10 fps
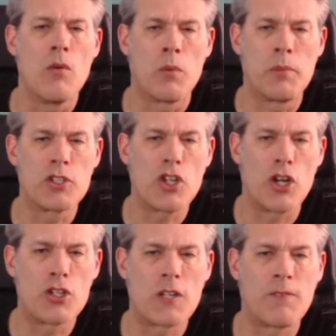We're being
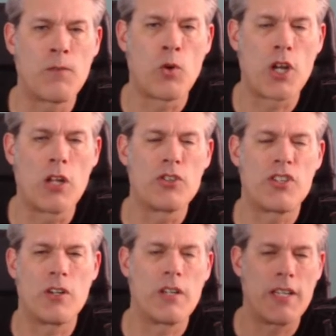charged $4
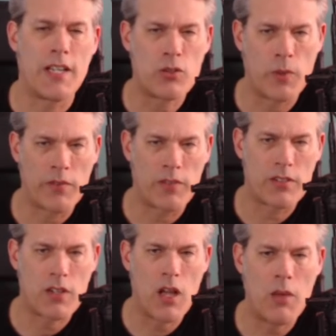here. Yes, we have
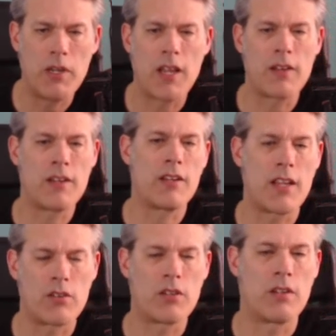less common and
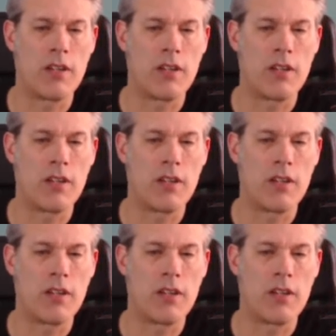down.